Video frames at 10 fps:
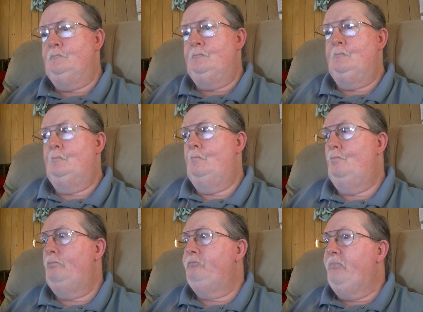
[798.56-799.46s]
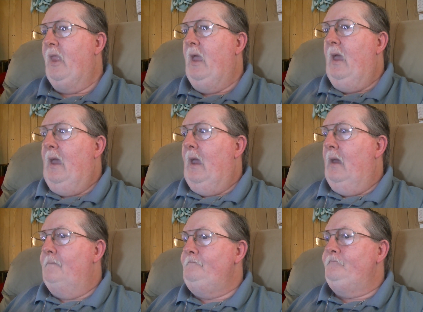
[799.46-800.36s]

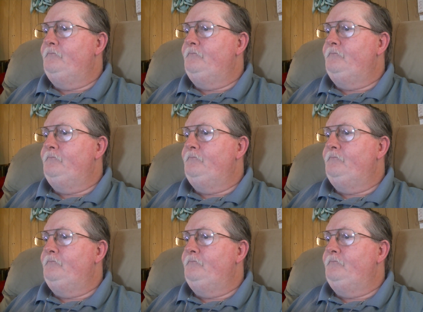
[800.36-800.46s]
Nothing is said.